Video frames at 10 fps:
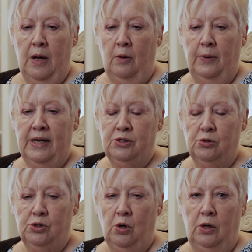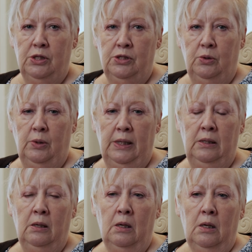Our pastor started doing
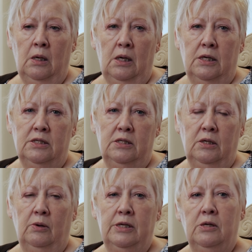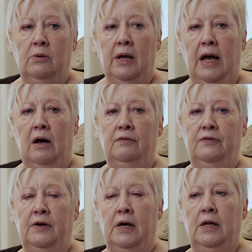a series on
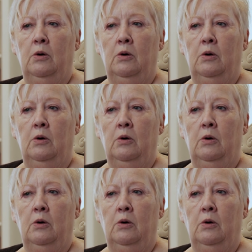Alpha and